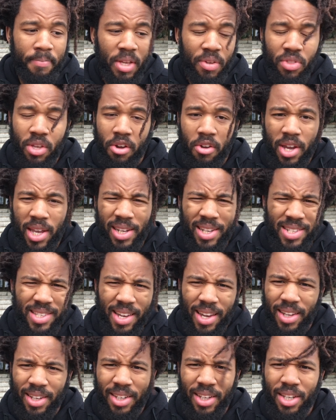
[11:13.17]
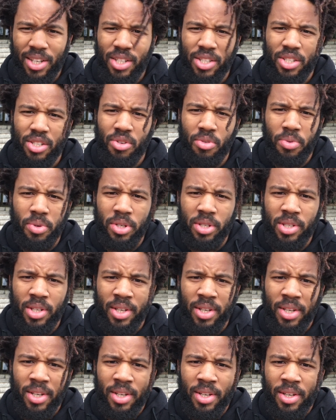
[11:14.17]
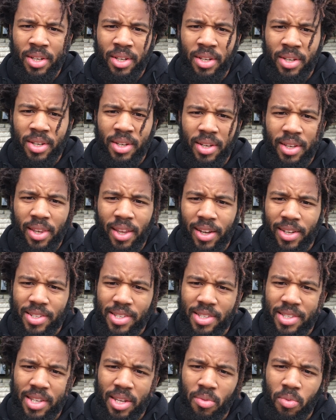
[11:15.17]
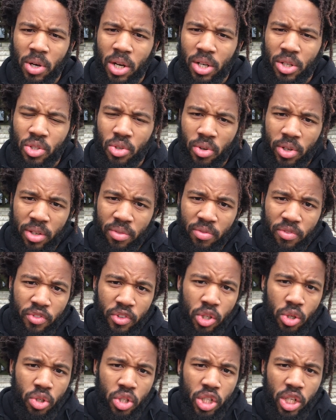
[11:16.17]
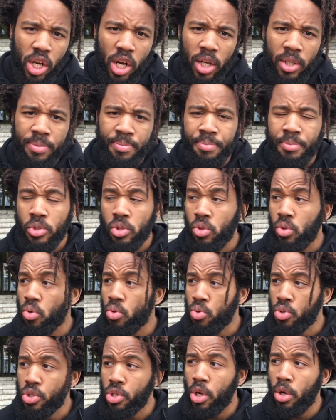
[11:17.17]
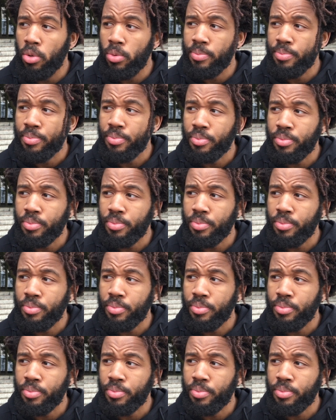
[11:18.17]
if there are any techniques you would like to see worked on in the future. Also,